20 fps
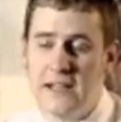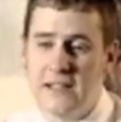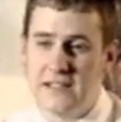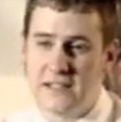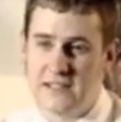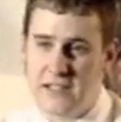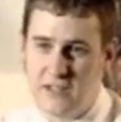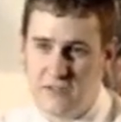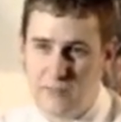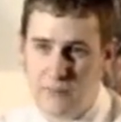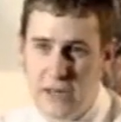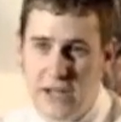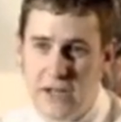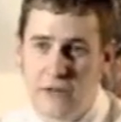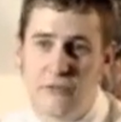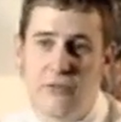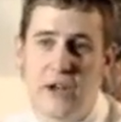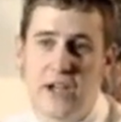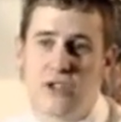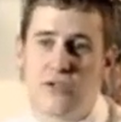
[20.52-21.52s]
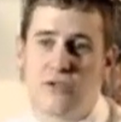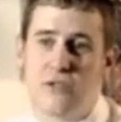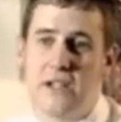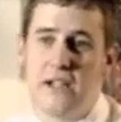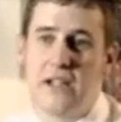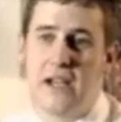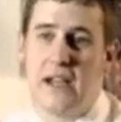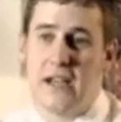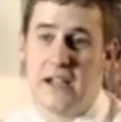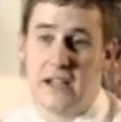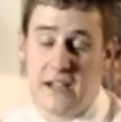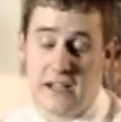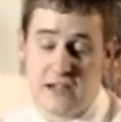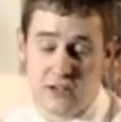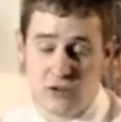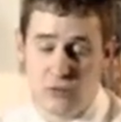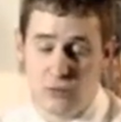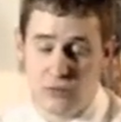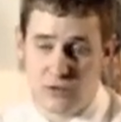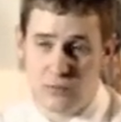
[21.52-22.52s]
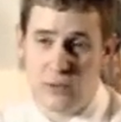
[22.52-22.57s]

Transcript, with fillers: instead of manufacturing actual